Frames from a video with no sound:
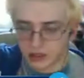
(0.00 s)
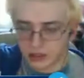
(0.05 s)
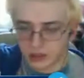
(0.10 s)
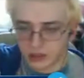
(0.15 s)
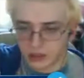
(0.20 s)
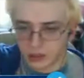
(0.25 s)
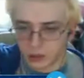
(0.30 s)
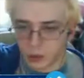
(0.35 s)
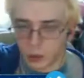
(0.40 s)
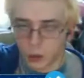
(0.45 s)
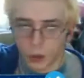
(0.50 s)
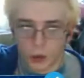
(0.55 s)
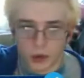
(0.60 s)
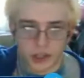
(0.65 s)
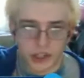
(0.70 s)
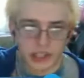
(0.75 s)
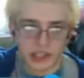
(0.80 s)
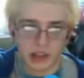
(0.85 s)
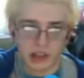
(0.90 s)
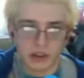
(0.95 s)

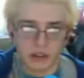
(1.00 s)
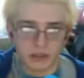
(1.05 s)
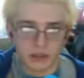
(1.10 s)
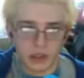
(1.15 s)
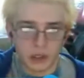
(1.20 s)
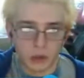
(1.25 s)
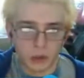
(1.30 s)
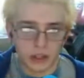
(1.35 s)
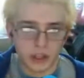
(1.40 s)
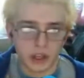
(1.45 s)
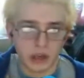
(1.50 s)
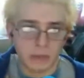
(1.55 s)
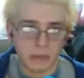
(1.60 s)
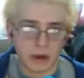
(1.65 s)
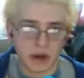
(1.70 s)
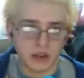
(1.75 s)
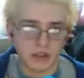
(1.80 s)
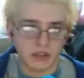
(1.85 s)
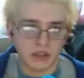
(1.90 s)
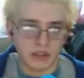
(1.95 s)
Cordoning off the audio
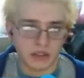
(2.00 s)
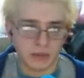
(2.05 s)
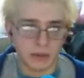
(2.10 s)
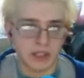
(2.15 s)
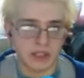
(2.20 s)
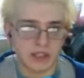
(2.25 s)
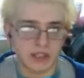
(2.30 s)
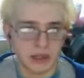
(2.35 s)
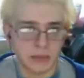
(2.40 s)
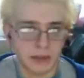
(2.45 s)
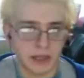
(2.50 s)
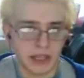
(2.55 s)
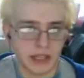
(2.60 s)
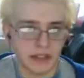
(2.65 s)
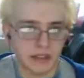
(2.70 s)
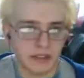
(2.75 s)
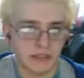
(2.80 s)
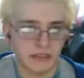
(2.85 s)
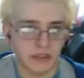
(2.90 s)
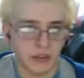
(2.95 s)
parts of the
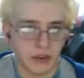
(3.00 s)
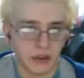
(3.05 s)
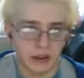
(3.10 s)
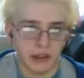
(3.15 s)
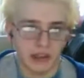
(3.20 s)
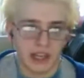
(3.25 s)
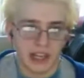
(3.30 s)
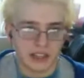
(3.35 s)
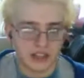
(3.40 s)
PCB for less